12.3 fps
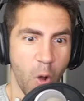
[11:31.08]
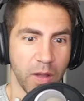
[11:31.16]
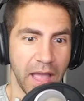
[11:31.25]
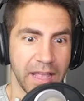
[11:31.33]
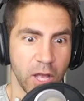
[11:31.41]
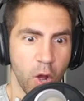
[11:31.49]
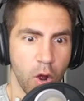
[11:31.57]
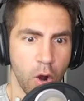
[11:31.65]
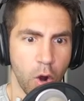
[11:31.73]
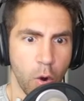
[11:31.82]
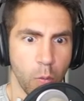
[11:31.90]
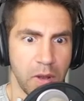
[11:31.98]
Okay,
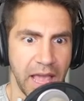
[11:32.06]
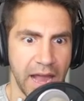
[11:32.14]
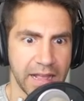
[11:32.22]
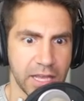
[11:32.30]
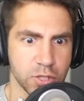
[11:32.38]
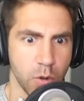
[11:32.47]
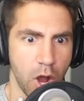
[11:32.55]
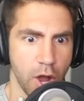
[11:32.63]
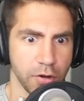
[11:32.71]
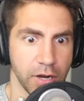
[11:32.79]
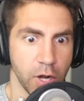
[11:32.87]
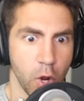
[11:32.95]
we gotta get to one
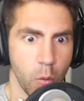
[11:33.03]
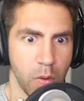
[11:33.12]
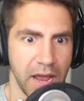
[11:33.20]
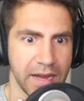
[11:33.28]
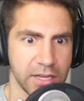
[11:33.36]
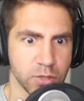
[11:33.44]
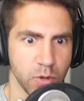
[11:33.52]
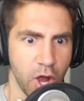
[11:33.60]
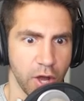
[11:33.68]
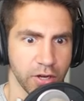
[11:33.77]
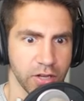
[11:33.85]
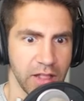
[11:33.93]
hundred. We gotta get to one
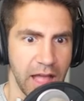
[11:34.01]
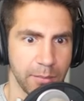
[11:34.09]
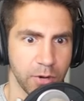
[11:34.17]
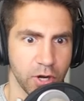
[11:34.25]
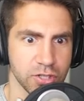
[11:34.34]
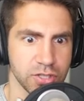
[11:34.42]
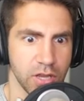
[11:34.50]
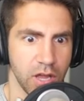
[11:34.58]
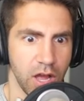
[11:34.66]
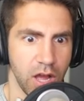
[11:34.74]
hundred kilometers.